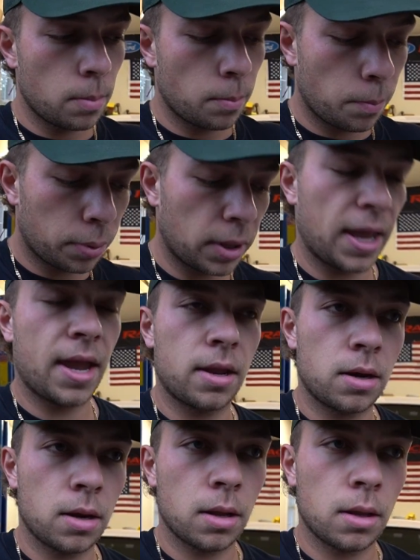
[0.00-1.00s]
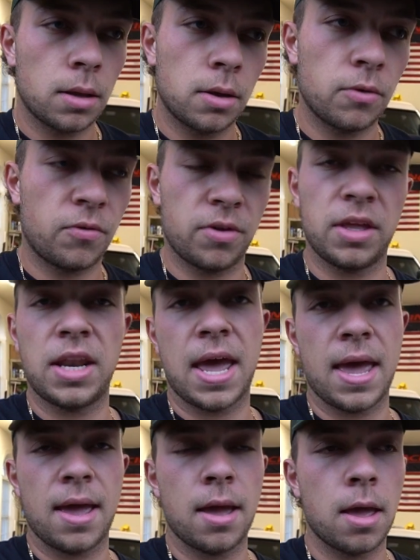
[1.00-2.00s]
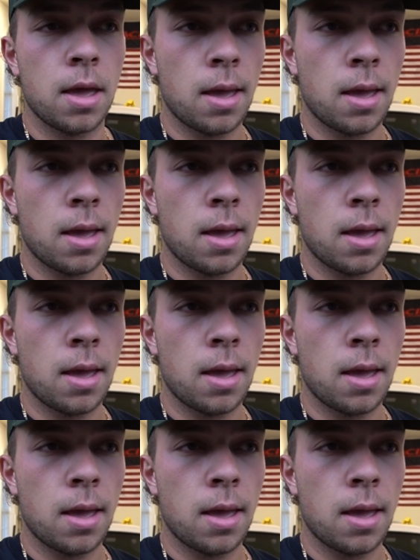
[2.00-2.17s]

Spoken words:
Plan for the day.